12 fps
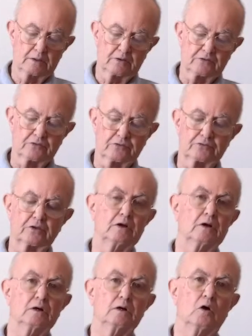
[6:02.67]
This is
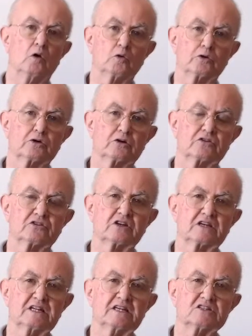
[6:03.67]
the hole you can
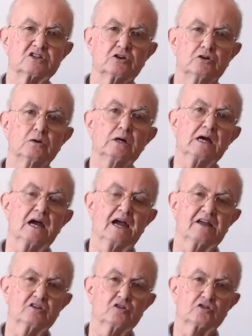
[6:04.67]
stick it into
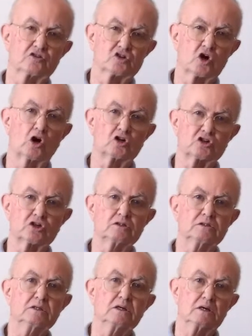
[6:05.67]
and use a
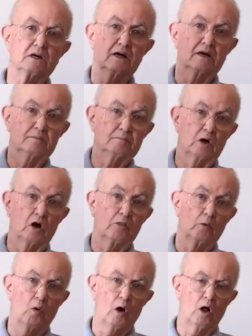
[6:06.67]
charger on
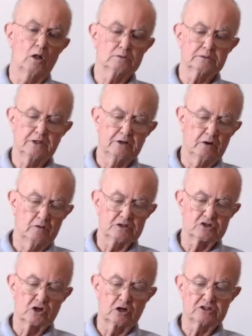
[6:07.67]
the wall, you know, and
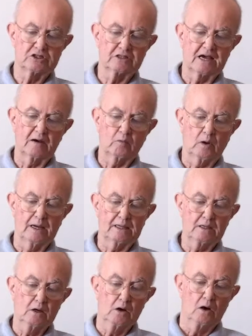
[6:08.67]
charge it that
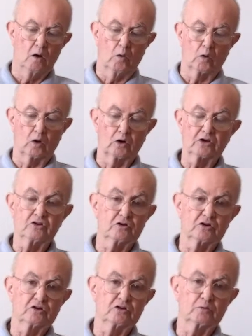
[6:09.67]
way. Or you
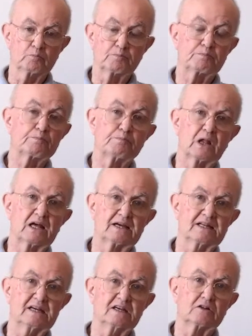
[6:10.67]
can plug
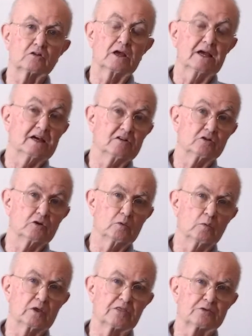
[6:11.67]
it in and do it
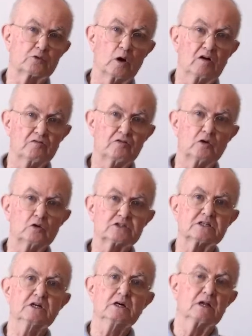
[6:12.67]
with 12
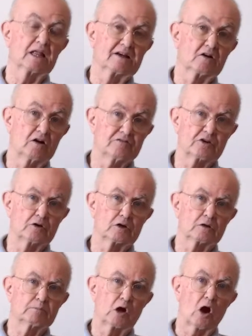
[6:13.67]
volt, like off
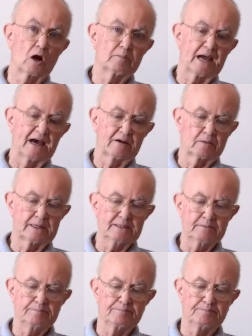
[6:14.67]
your car battery.